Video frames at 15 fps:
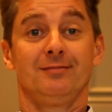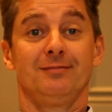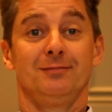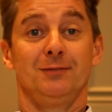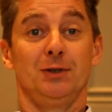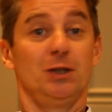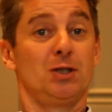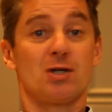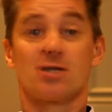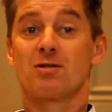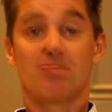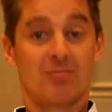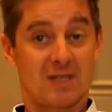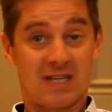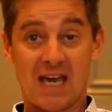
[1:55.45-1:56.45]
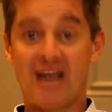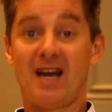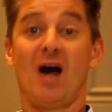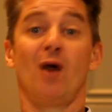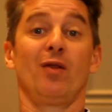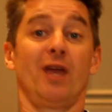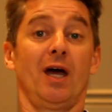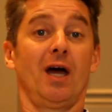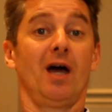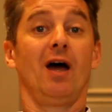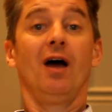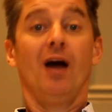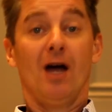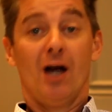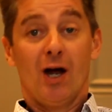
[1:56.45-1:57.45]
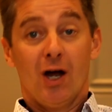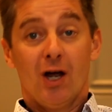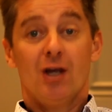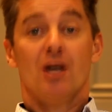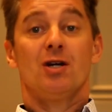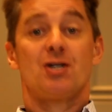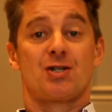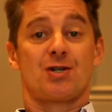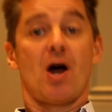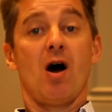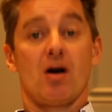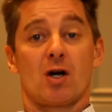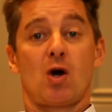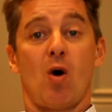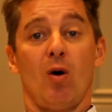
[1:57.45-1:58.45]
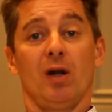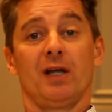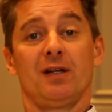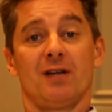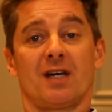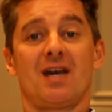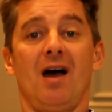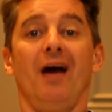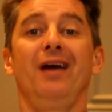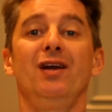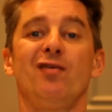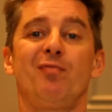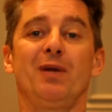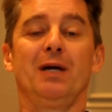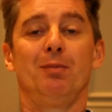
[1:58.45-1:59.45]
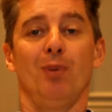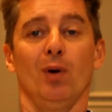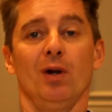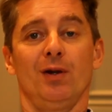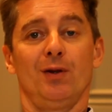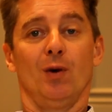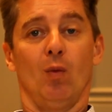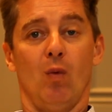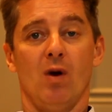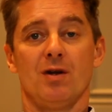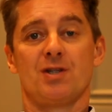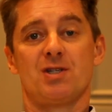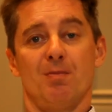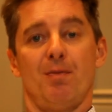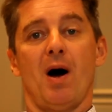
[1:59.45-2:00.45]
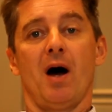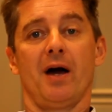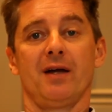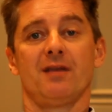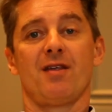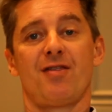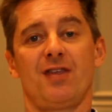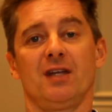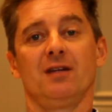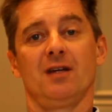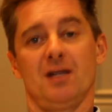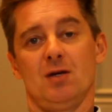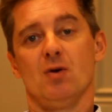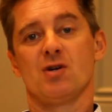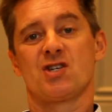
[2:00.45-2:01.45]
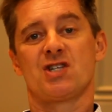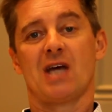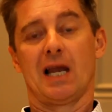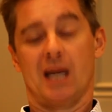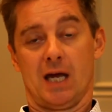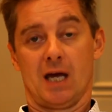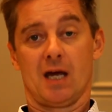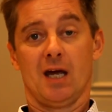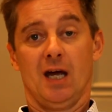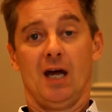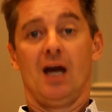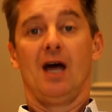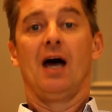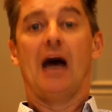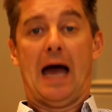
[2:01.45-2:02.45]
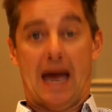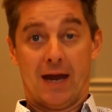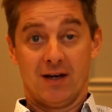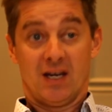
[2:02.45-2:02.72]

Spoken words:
You just get out there, start calling the kind of people that want to buy the thing that you're selling, and